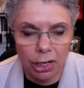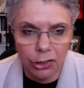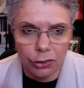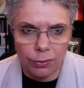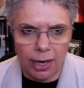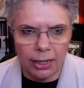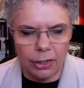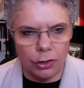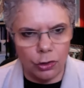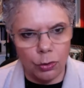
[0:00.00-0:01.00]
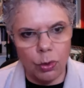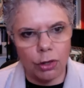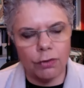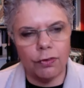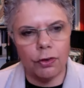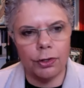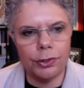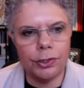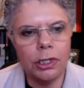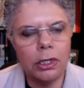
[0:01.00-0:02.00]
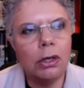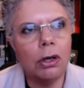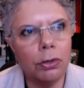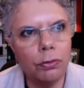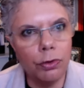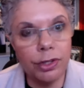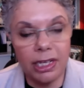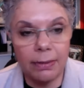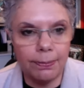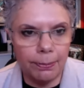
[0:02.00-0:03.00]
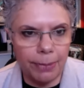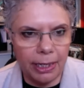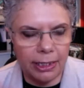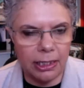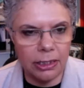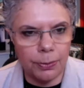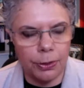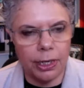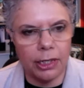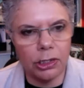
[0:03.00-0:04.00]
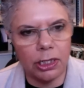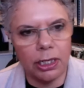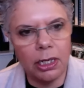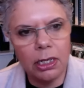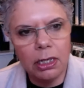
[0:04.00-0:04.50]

I curated a new work of hers on Ruth Bader Ginsburg, actually,